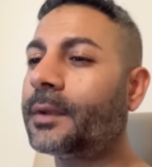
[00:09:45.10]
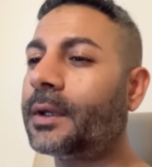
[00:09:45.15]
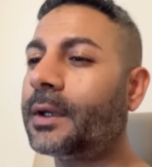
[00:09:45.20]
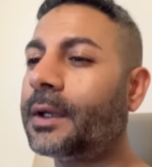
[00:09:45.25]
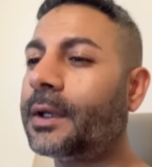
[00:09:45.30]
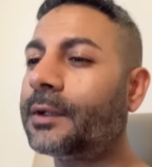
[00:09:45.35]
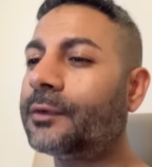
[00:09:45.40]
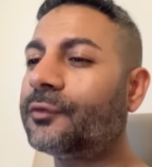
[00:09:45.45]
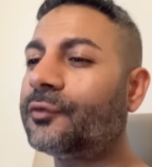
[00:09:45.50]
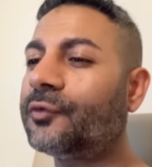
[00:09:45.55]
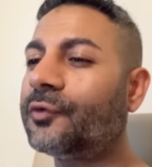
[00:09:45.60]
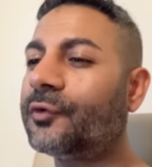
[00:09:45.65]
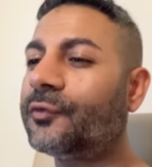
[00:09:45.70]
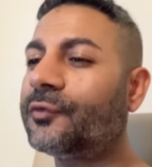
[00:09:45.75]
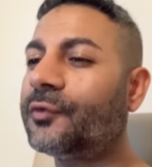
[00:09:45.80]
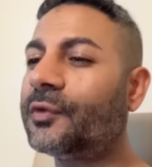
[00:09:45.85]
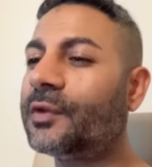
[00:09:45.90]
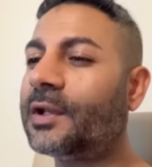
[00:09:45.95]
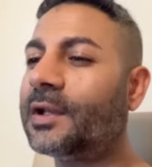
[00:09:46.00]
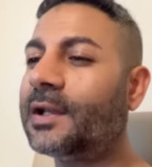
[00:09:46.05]
And just
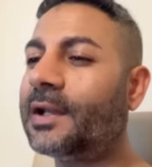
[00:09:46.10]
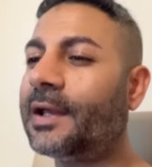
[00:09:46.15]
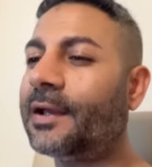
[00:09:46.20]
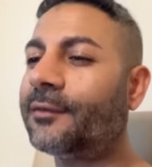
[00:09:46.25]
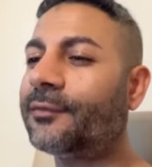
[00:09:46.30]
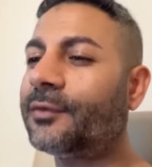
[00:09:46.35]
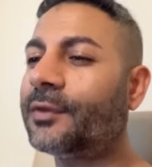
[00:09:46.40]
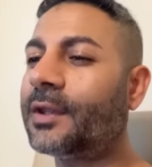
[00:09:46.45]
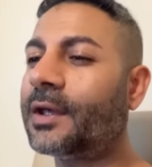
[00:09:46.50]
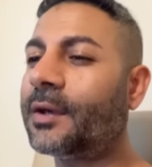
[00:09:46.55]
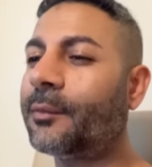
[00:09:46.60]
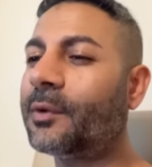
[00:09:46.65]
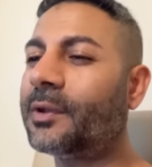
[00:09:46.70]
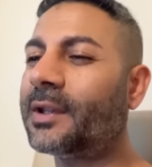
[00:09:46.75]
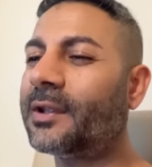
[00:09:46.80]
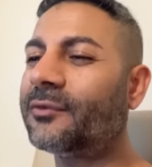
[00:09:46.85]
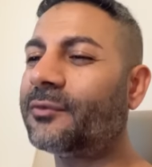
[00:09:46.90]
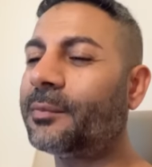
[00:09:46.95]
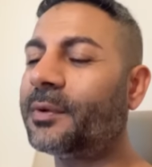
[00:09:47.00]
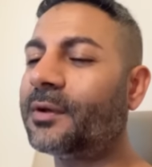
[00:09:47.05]
to the left there, where
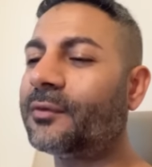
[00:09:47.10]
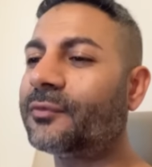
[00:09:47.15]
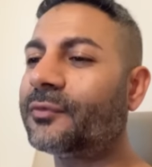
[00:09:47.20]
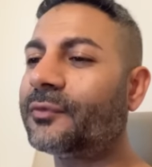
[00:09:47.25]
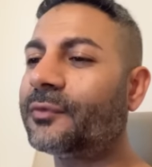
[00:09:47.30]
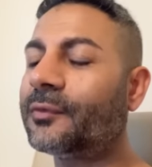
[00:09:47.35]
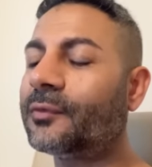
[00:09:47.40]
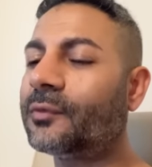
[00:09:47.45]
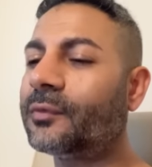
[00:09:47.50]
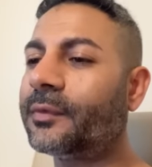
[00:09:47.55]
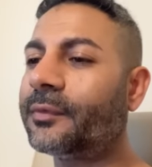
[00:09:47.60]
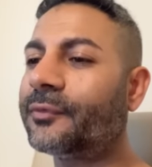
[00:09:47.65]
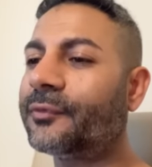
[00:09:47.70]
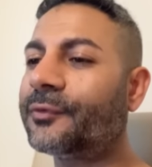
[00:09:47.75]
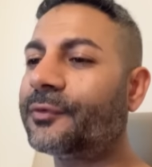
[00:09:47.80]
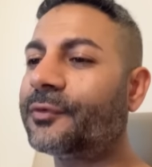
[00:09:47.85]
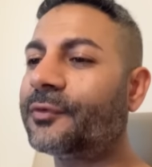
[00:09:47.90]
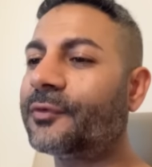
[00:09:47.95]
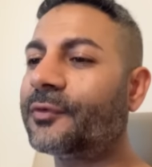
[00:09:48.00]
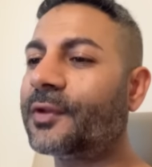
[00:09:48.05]
there's a bit of
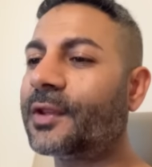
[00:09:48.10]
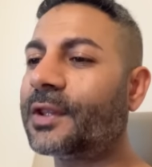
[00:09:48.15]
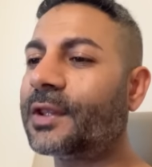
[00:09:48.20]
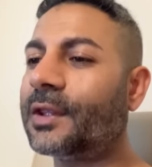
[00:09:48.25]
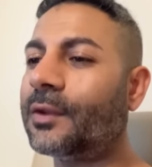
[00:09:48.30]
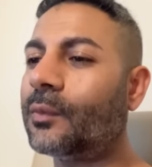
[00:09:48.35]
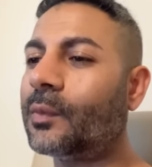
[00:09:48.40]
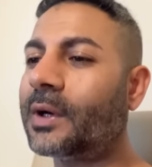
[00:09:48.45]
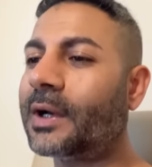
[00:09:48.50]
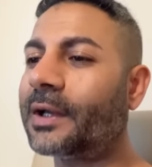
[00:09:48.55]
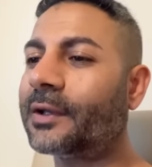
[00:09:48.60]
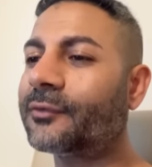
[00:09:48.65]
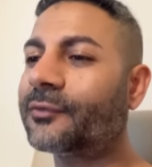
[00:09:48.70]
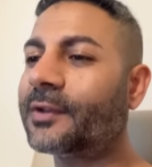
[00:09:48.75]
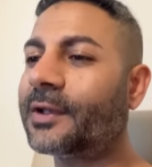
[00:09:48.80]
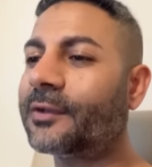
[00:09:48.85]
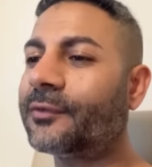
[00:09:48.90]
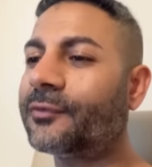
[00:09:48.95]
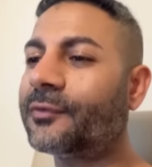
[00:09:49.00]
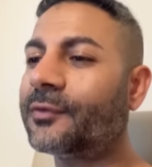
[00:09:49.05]
sticky wax,
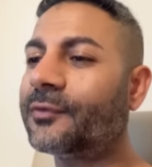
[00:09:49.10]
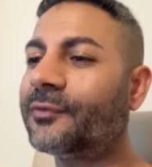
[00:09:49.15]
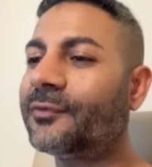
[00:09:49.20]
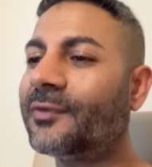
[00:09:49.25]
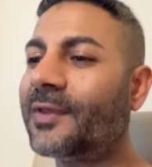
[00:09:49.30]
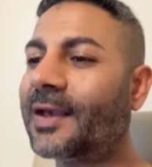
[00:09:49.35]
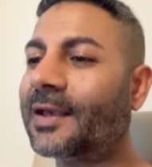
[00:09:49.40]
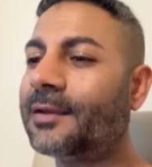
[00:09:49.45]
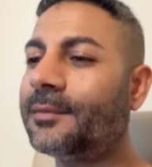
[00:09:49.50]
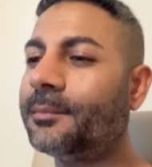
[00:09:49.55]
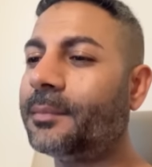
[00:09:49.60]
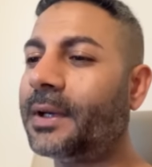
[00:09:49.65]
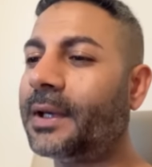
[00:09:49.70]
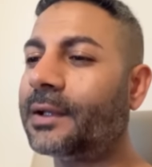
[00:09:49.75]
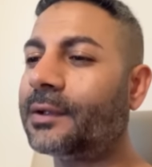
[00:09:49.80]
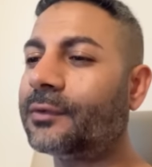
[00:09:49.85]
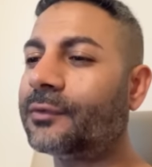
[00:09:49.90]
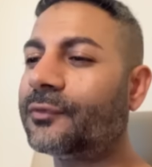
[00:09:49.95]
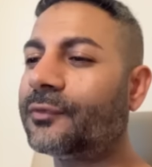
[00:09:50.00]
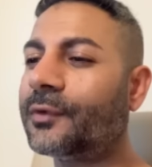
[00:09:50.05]
that's the second
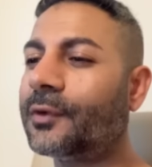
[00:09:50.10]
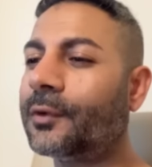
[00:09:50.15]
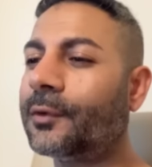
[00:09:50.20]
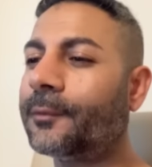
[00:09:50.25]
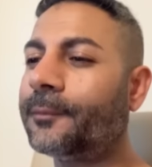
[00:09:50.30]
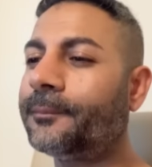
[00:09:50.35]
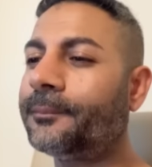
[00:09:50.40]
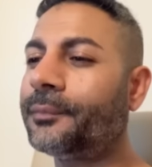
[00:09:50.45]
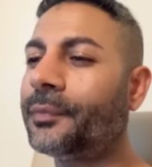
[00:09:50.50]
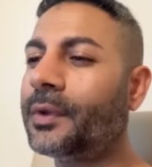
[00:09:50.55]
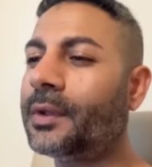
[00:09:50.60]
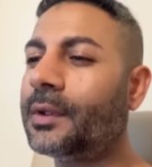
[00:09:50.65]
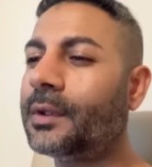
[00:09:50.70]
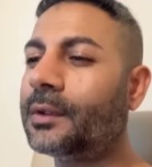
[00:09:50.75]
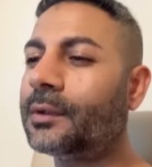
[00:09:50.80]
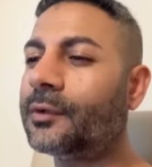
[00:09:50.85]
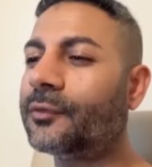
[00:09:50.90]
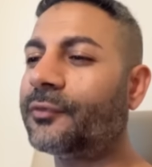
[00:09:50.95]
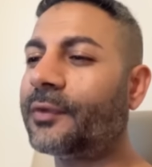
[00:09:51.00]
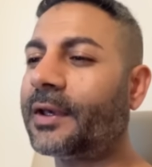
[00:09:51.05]
bend. So
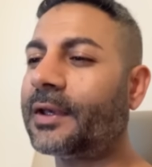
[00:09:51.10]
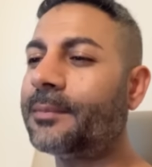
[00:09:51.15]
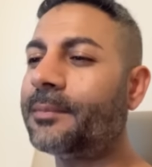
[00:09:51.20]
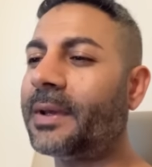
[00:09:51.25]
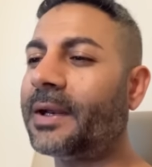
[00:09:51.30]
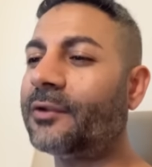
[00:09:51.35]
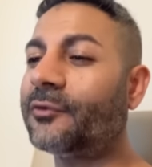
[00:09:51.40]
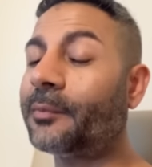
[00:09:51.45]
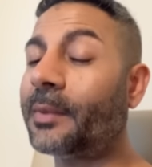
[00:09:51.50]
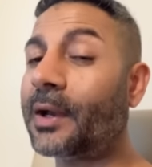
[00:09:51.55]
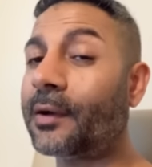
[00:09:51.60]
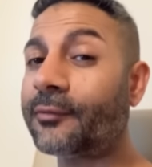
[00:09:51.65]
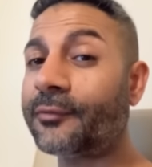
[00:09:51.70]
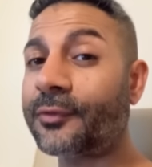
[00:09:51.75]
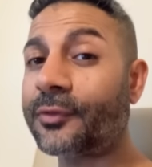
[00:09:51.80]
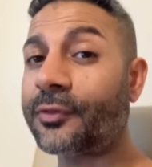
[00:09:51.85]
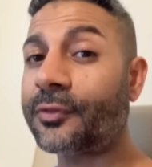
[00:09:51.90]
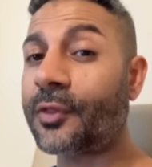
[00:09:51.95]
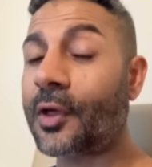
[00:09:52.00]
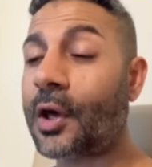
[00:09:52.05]
the second bend is about a
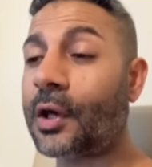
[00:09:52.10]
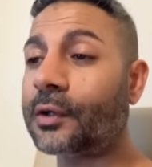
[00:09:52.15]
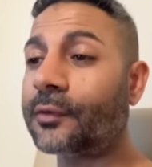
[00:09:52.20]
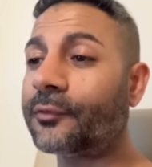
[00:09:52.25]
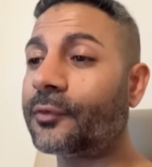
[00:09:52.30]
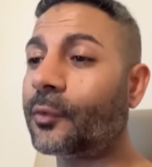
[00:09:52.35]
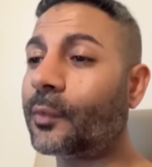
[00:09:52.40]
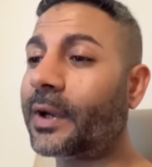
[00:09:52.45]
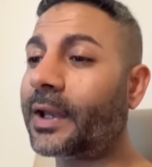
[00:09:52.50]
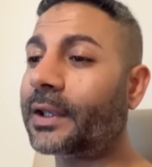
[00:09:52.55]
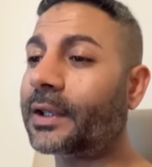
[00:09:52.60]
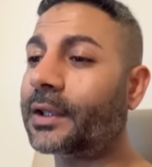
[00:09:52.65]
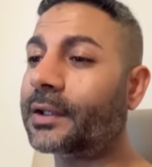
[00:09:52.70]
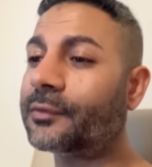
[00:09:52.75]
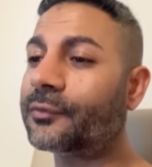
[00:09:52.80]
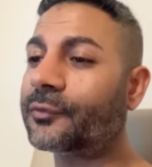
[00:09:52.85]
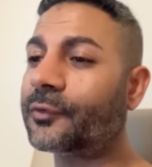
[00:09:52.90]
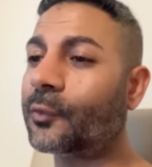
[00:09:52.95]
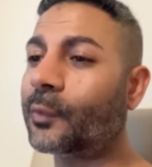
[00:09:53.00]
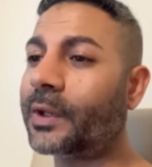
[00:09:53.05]
third of the way in.
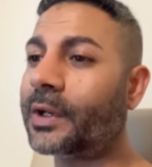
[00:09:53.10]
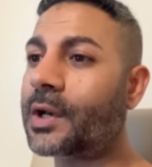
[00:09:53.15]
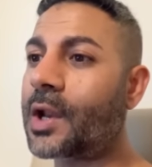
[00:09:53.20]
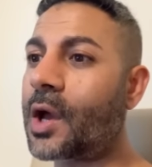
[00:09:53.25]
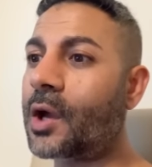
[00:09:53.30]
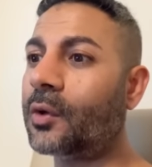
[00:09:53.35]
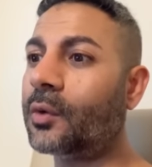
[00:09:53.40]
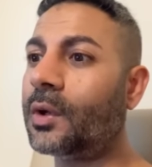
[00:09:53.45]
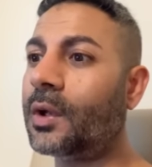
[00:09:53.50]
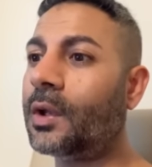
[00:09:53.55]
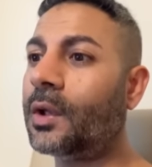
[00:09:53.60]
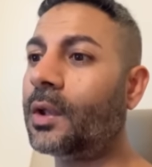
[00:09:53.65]
So we know